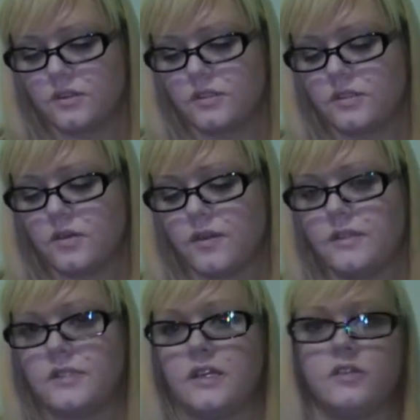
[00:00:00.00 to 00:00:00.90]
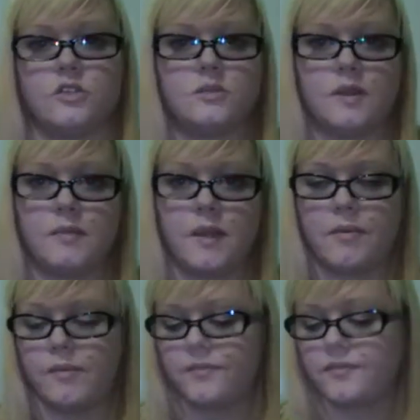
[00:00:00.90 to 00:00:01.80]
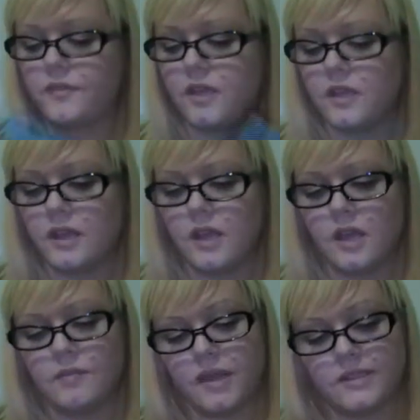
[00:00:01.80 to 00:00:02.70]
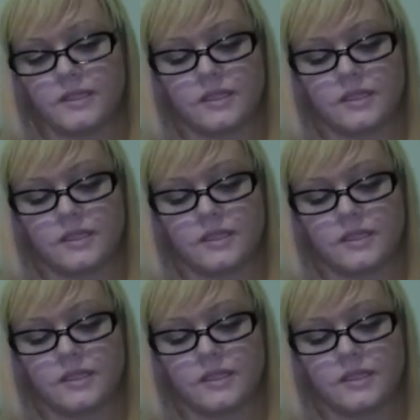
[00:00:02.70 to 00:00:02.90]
So inside here it's just made of paper and plastic.